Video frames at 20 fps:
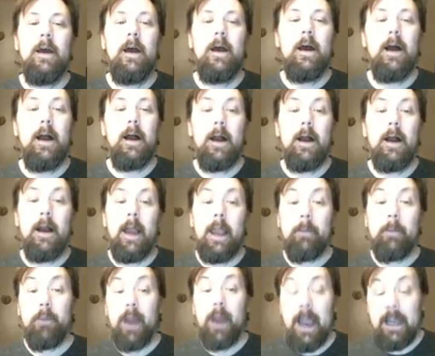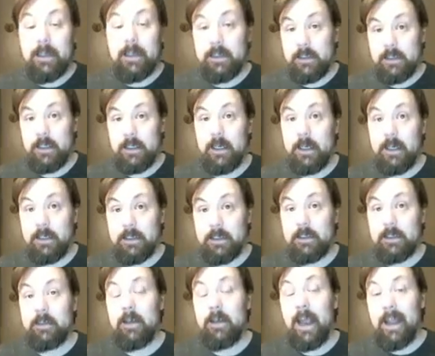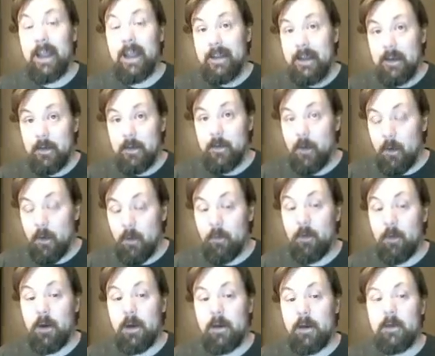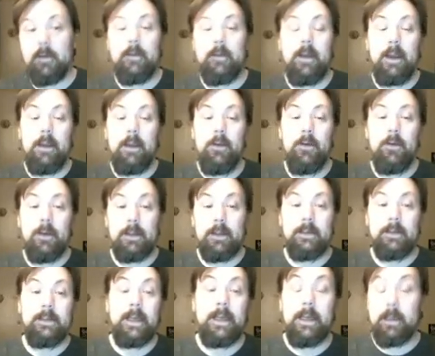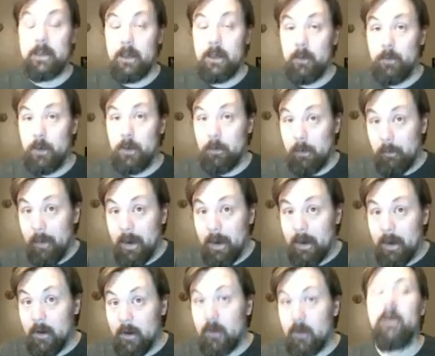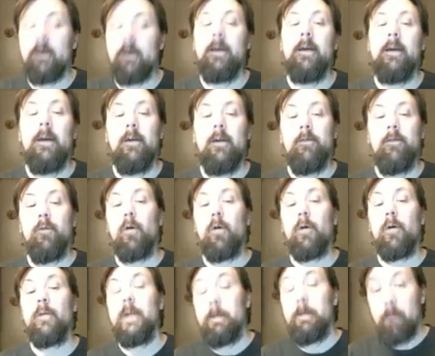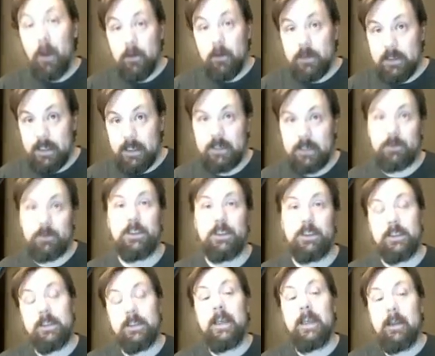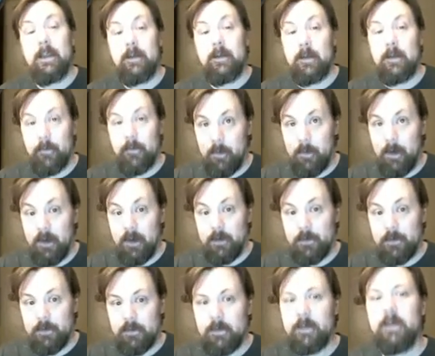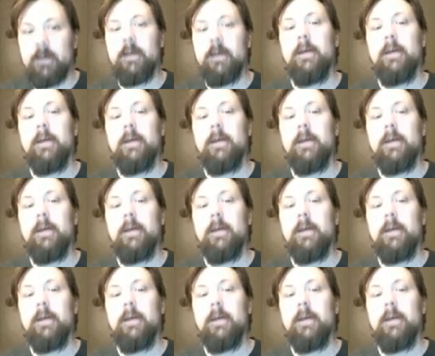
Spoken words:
A practice test at the end of the homework that you can take to help you prepare for the post-test, which is the end of the module.